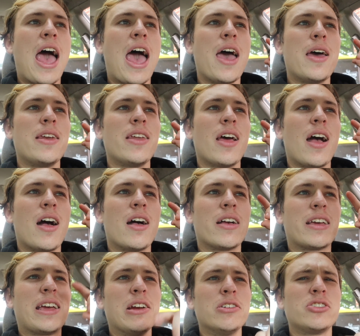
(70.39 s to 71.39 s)
And
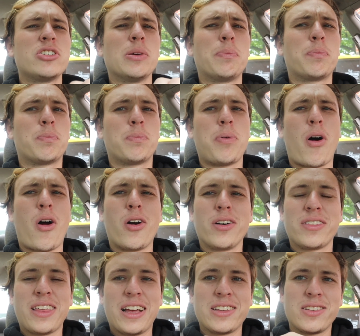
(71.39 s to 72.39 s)
here's the
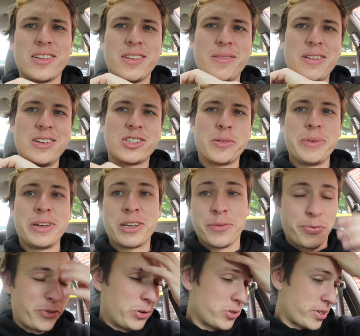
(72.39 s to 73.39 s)
part that is going to be
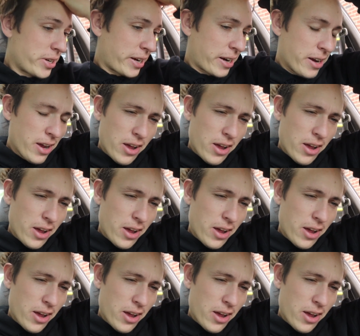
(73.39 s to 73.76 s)
confusing.